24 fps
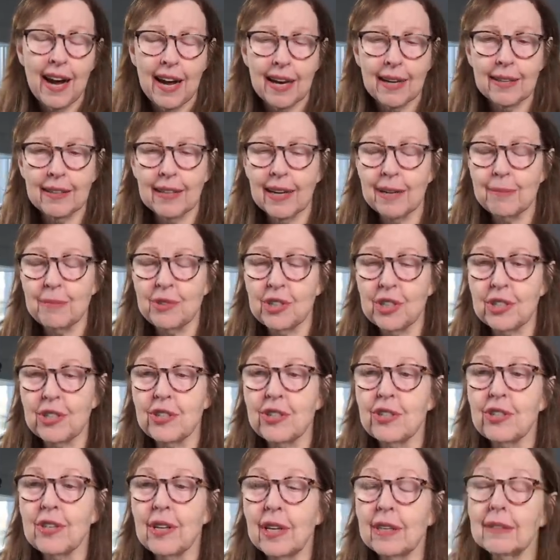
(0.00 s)
I, i'm
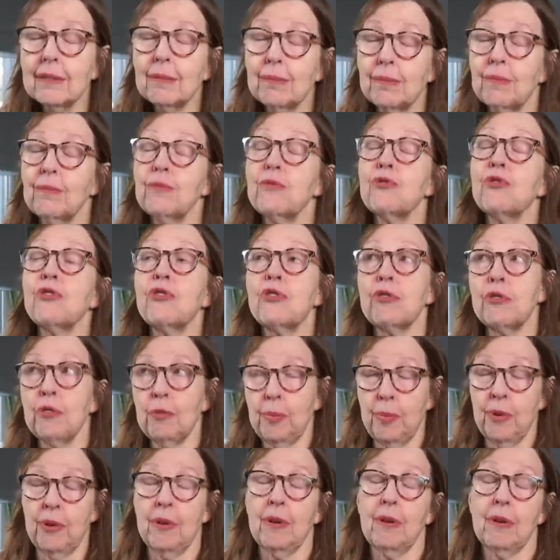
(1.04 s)
just
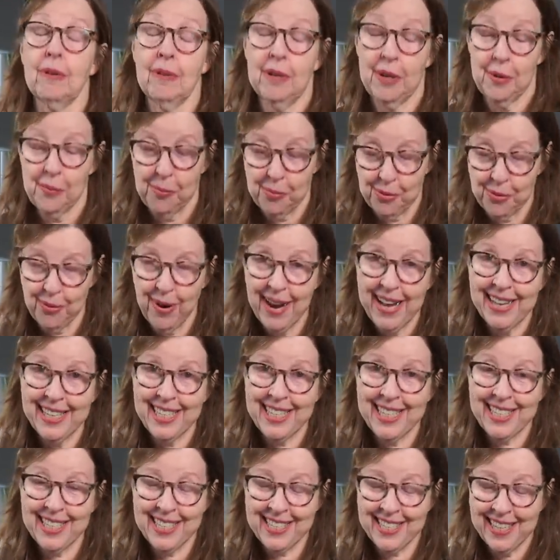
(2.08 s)
super
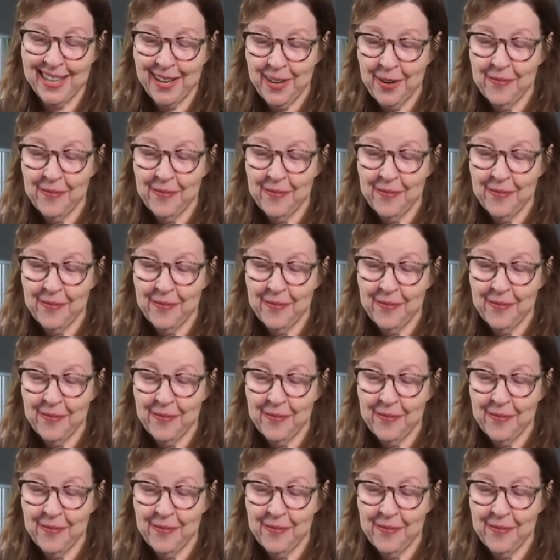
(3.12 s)
impressed